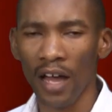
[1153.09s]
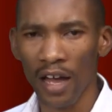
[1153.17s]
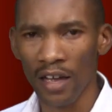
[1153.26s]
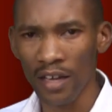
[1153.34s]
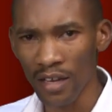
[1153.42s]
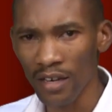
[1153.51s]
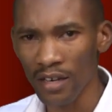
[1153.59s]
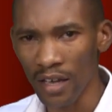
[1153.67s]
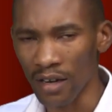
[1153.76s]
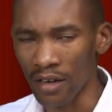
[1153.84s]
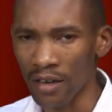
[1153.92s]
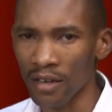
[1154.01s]
a
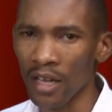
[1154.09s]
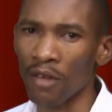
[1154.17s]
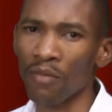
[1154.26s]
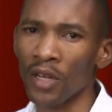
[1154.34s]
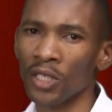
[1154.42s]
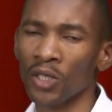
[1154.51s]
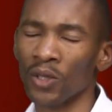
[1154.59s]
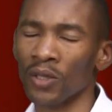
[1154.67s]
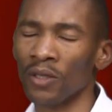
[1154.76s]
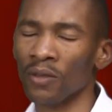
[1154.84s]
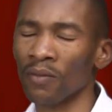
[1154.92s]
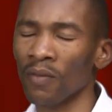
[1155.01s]
hidden
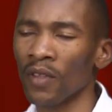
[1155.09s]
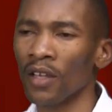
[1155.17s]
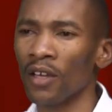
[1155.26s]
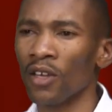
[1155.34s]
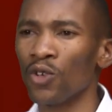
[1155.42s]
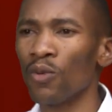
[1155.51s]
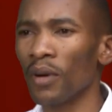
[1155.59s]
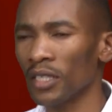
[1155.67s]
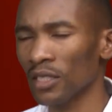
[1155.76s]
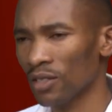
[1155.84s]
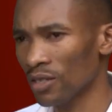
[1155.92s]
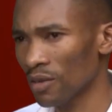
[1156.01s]
dimension. You
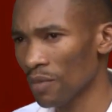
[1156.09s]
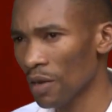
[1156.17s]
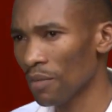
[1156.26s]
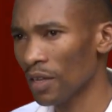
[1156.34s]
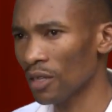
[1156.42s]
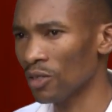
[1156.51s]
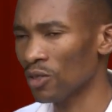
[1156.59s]
must remember